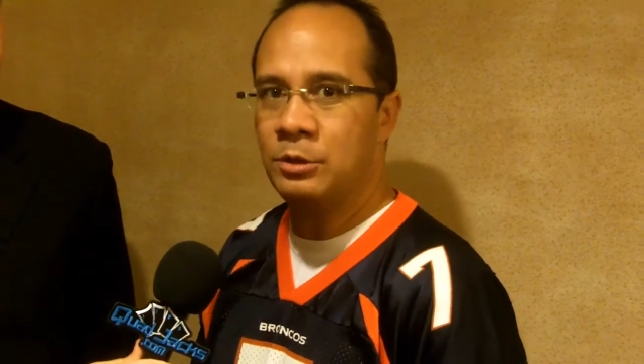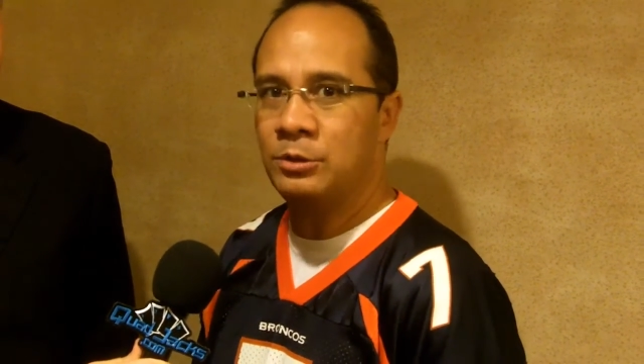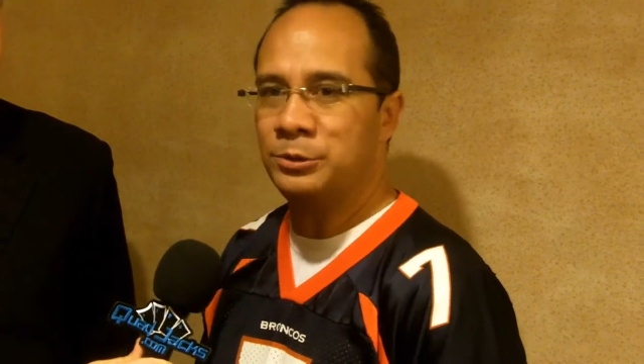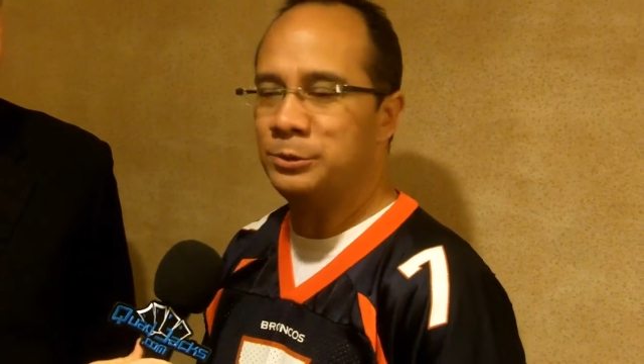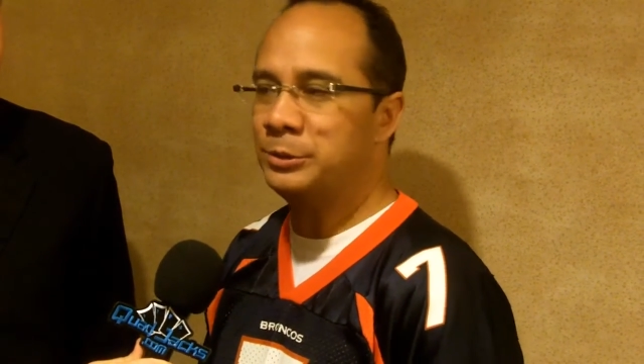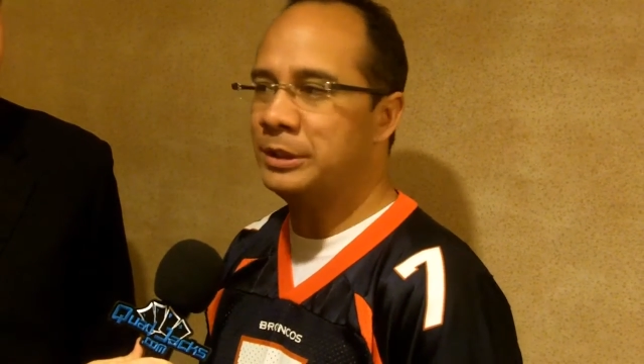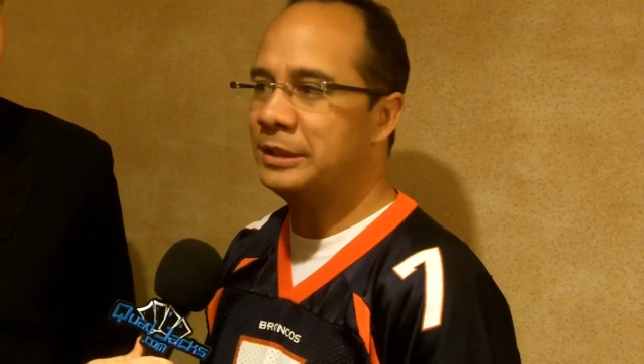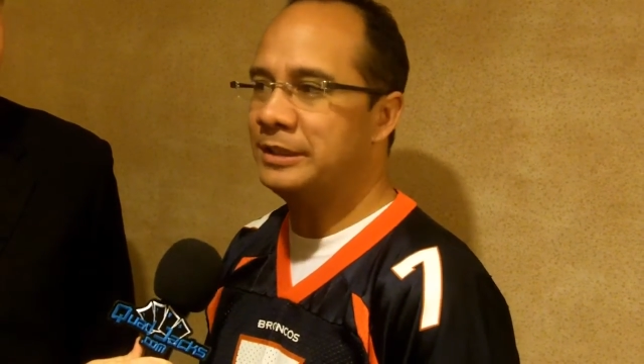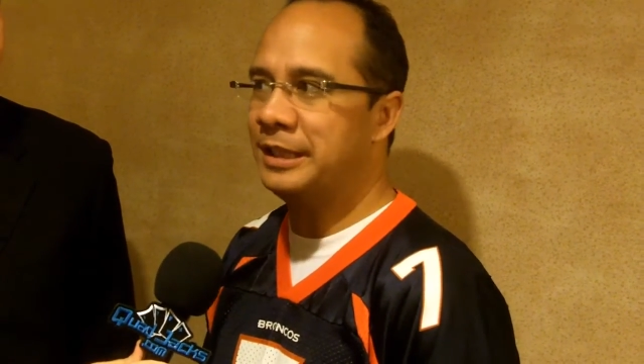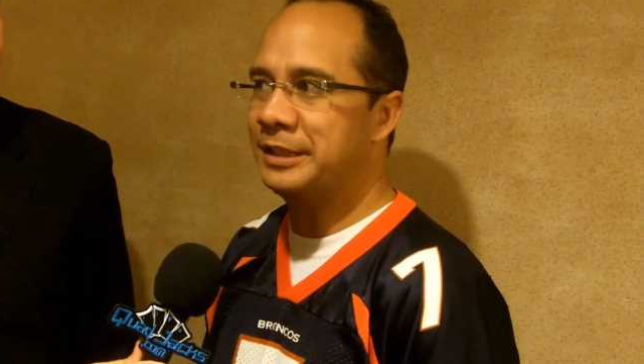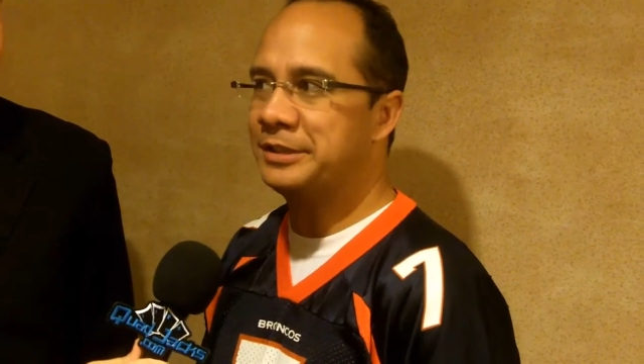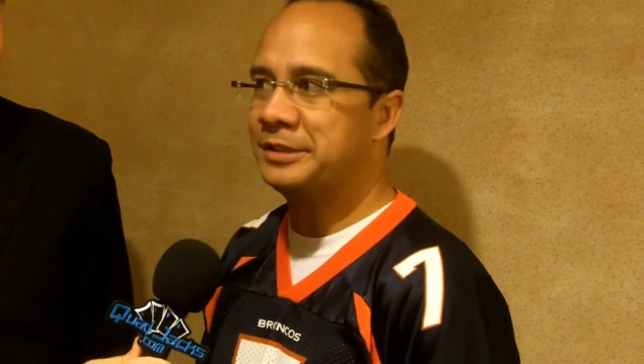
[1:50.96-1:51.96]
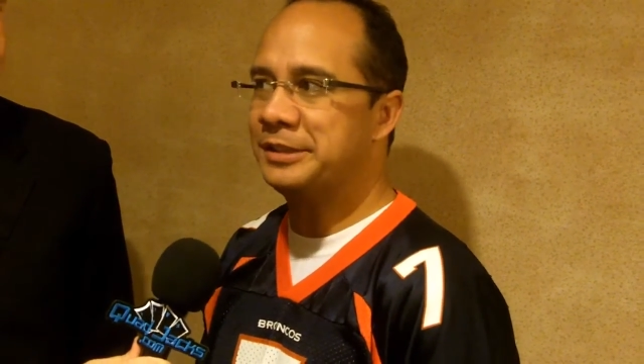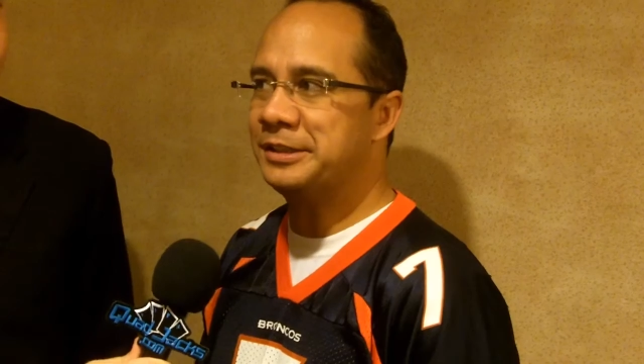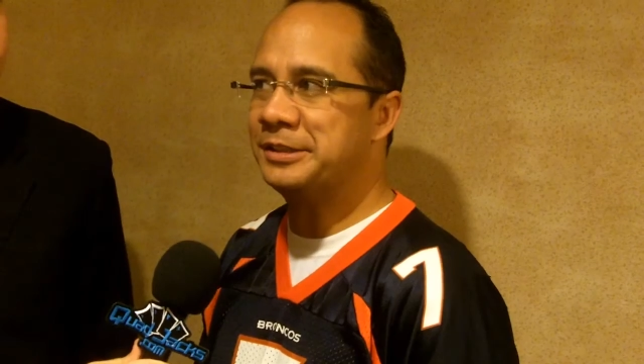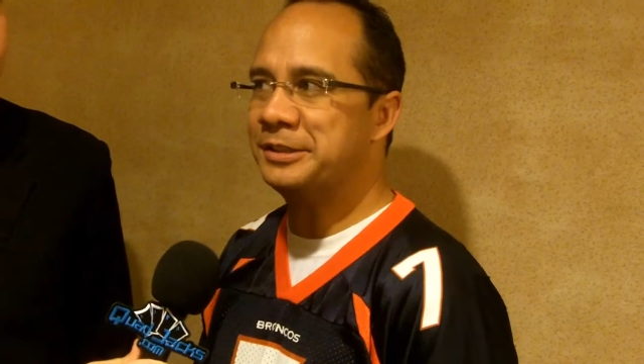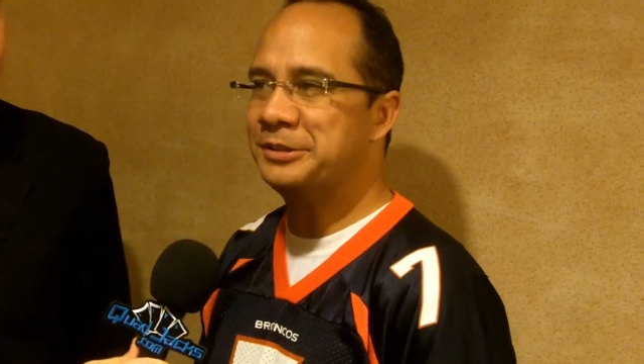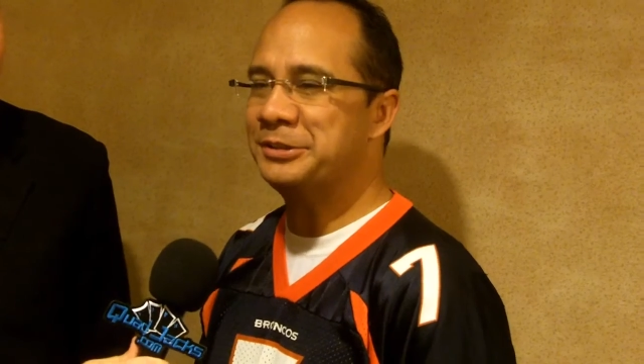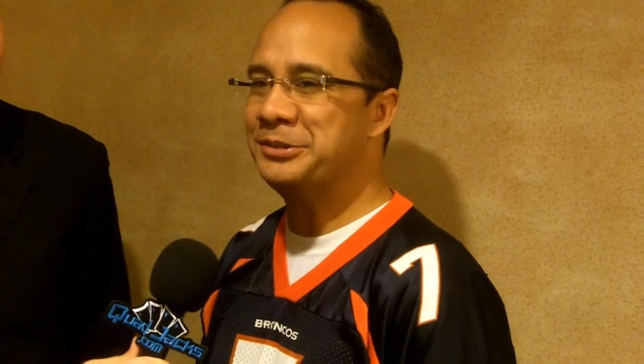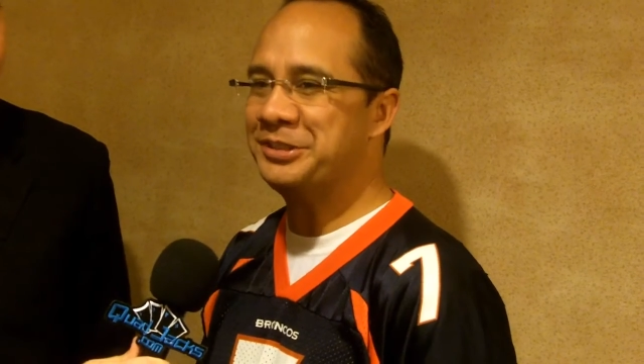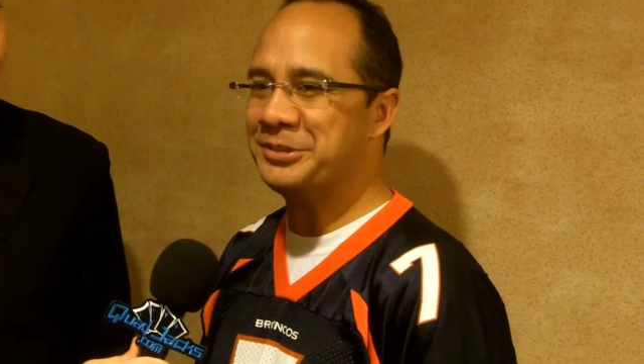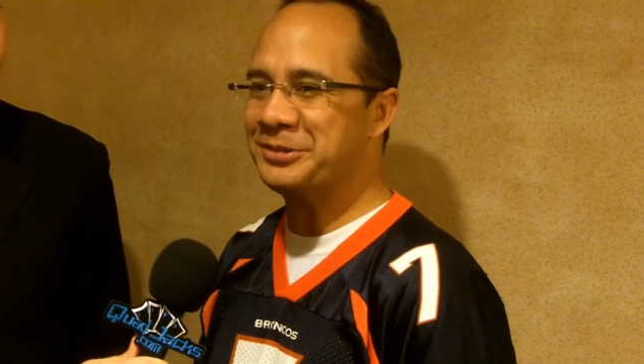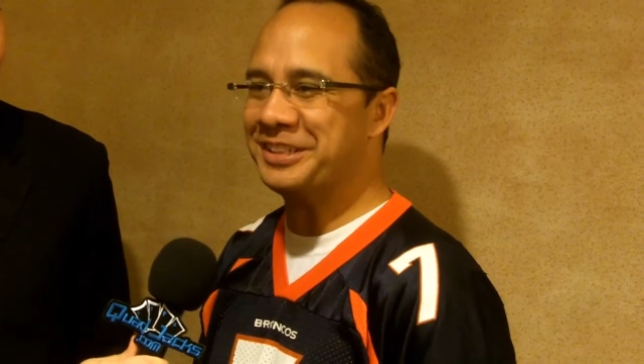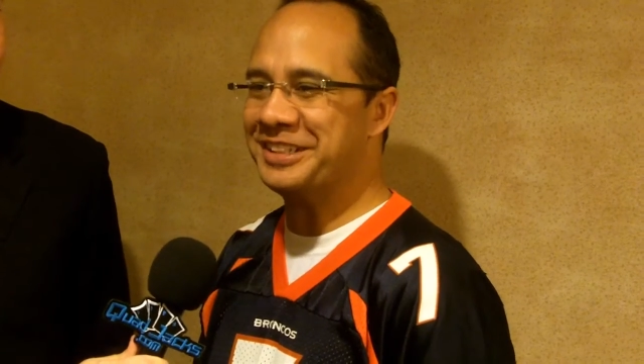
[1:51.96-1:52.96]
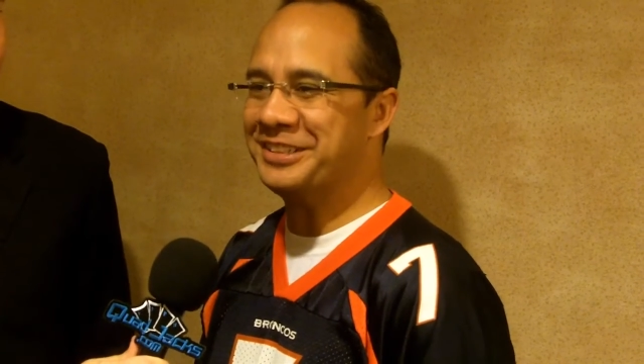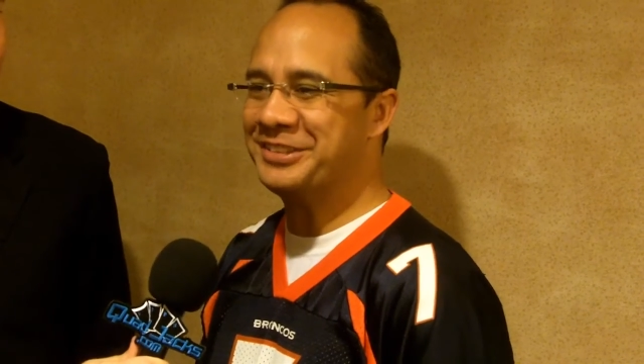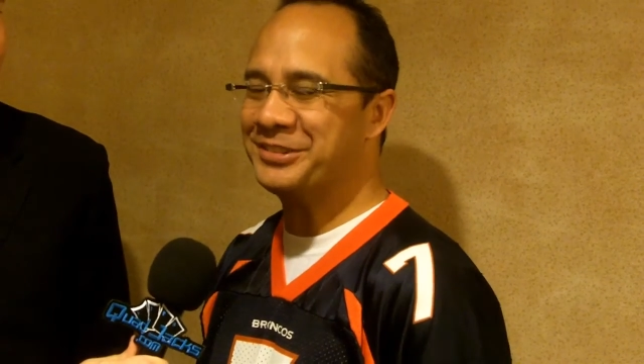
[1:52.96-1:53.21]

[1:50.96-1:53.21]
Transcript: who actually are losing right now.